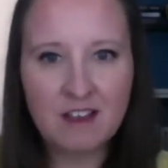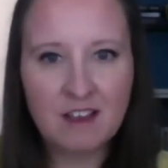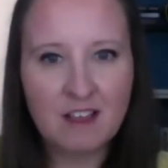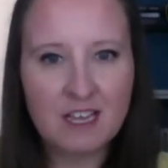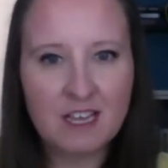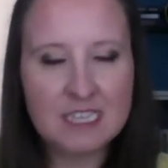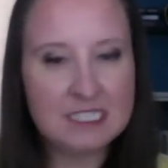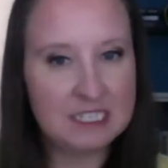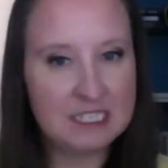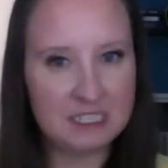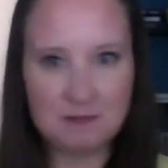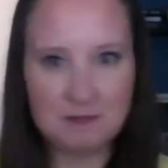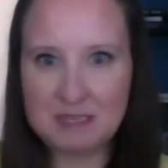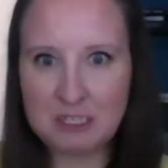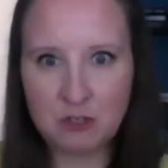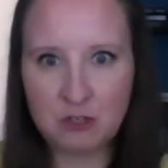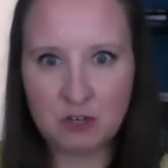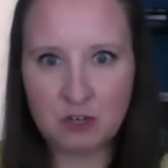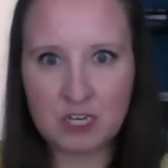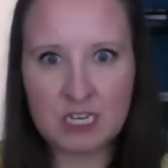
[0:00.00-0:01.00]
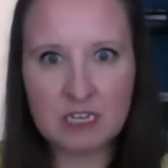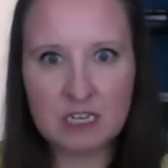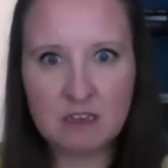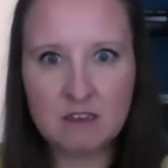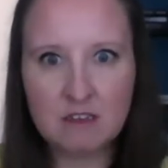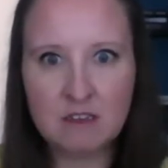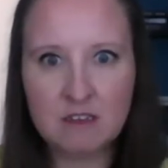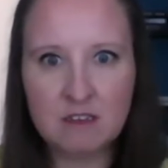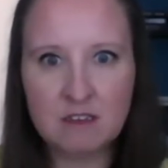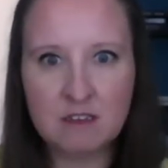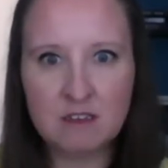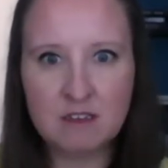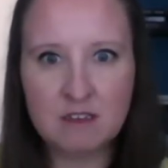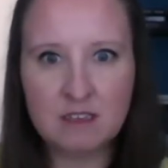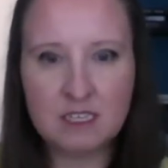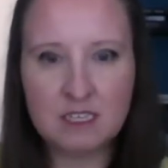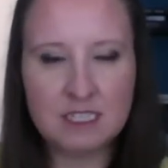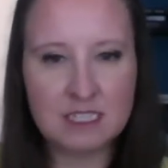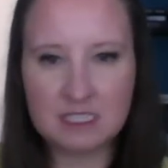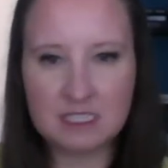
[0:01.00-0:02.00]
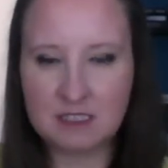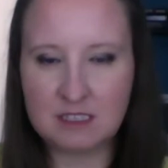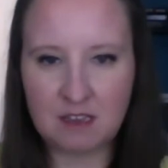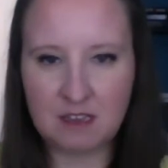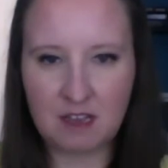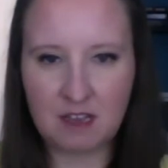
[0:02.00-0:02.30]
Is this my story? Is this,